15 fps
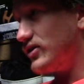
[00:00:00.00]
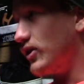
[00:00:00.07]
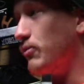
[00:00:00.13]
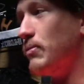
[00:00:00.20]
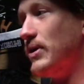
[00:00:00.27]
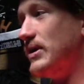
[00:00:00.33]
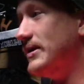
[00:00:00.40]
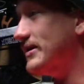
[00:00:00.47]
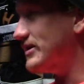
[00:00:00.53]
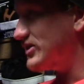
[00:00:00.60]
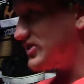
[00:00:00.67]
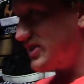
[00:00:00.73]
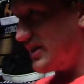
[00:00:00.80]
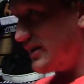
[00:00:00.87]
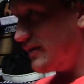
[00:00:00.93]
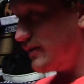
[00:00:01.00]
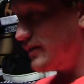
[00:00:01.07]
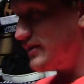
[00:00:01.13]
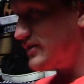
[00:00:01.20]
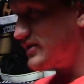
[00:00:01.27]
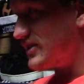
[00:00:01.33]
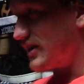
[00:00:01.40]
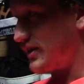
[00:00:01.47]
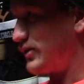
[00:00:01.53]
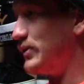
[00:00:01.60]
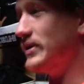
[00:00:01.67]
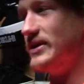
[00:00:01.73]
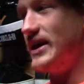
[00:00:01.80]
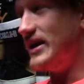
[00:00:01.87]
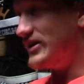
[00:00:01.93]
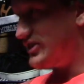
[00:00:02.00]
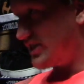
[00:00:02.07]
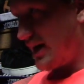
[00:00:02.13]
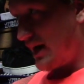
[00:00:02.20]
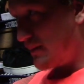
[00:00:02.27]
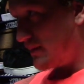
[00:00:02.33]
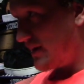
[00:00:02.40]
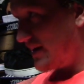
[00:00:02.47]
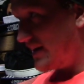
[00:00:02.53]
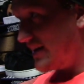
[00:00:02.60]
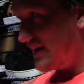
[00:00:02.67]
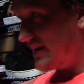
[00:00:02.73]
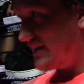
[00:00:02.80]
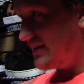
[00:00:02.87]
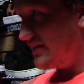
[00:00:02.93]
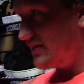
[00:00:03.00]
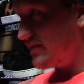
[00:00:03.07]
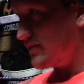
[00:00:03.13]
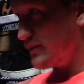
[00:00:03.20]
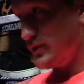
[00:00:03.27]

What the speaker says: Took my year of savings. I quit that job I had,